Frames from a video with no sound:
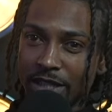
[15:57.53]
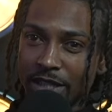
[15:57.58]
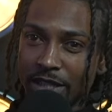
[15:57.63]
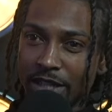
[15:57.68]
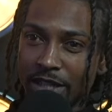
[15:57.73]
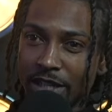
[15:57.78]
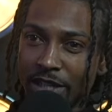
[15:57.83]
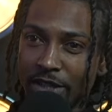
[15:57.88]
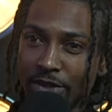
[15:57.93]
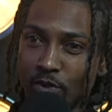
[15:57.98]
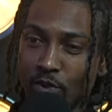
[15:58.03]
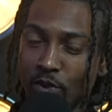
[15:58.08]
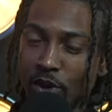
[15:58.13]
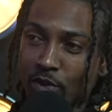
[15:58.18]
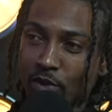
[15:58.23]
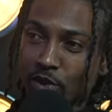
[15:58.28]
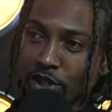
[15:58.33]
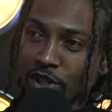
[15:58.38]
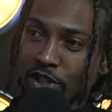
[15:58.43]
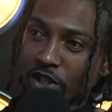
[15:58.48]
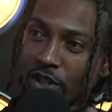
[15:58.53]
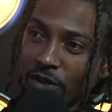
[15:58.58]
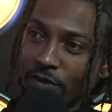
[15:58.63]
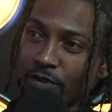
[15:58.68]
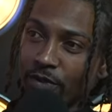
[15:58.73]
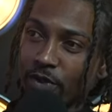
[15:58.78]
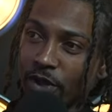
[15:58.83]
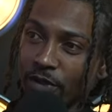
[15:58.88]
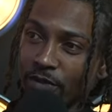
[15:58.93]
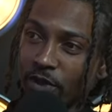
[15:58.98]
is what we're
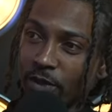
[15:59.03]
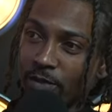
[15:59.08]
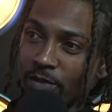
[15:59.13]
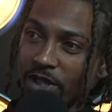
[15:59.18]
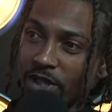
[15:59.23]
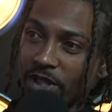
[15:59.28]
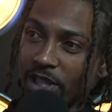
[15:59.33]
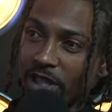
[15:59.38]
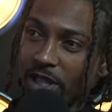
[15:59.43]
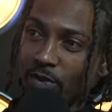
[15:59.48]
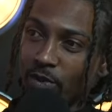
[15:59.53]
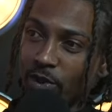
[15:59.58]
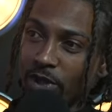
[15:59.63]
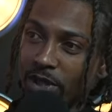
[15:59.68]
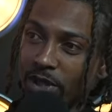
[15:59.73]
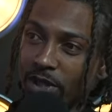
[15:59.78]
suffering from today with